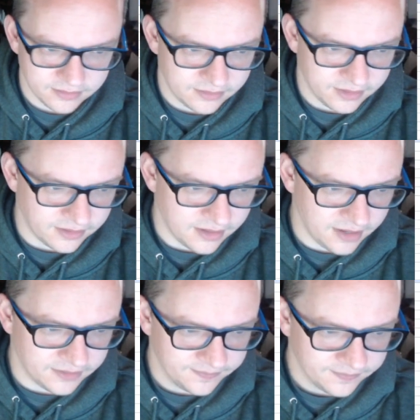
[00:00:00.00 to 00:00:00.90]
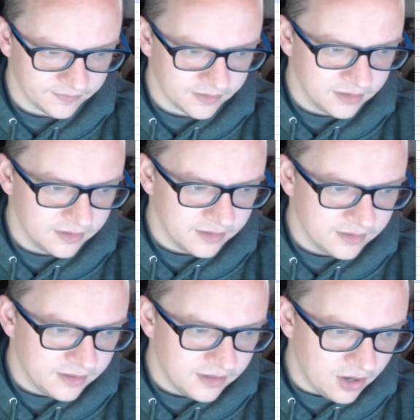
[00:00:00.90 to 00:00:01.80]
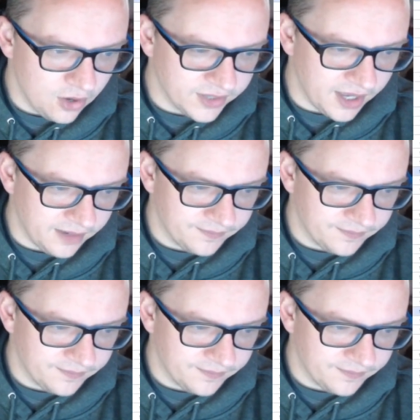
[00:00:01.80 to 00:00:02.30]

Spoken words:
They did not. Okay.